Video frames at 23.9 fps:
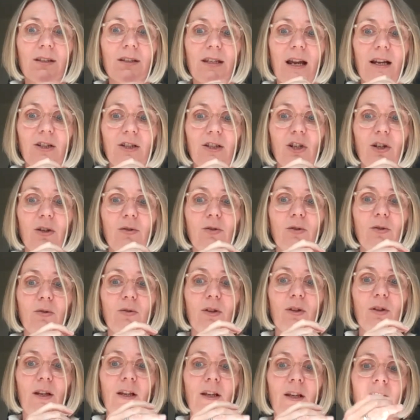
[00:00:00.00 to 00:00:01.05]
statute
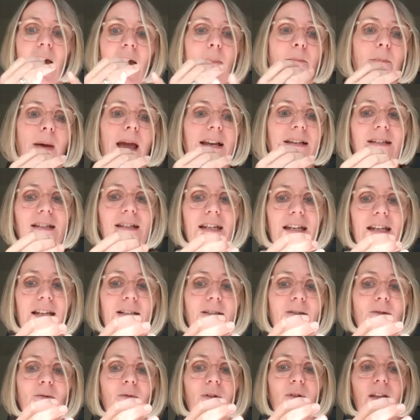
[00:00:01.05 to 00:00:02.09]
or the
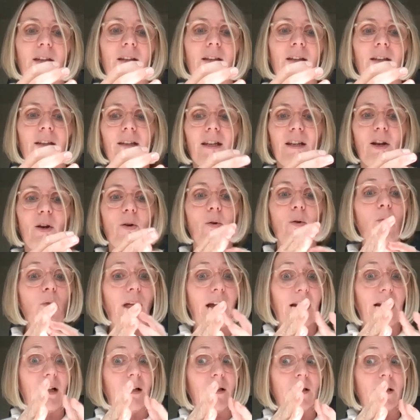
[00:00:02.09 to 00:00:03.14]
appendix or the, you know, all
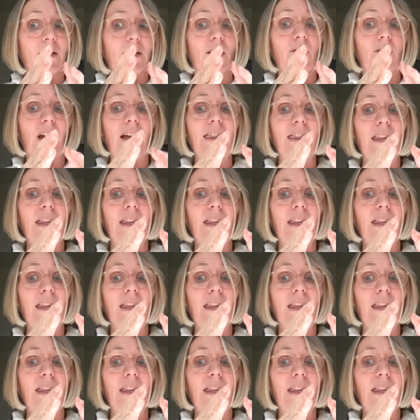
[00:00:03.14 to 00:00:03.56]
that kind of stuff.